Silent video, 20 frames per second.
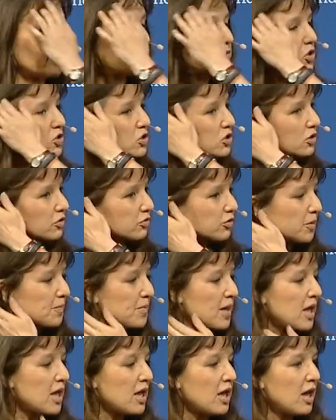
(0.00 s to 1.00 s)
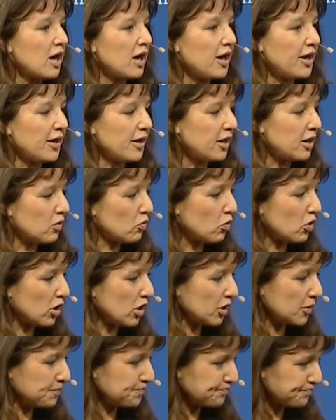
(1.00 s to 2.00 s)
Most of them uh,
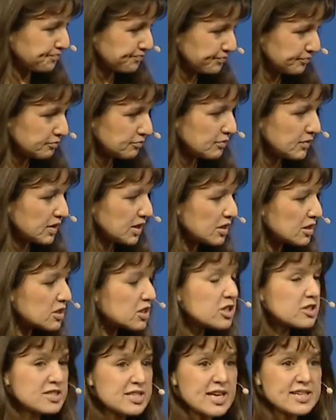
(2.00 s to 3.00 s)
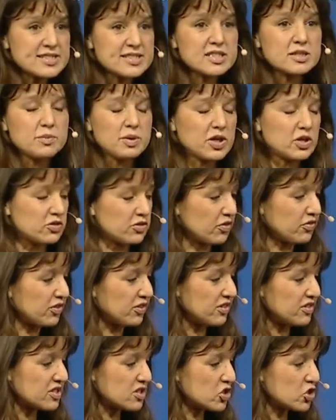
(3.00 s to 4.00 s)
were contested because of
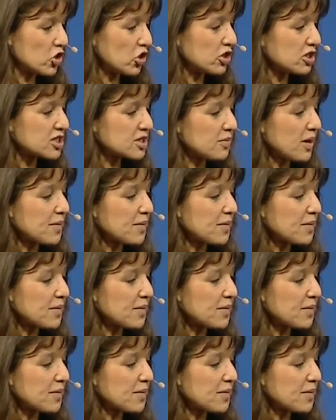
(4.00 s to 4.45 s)
citizen journalism.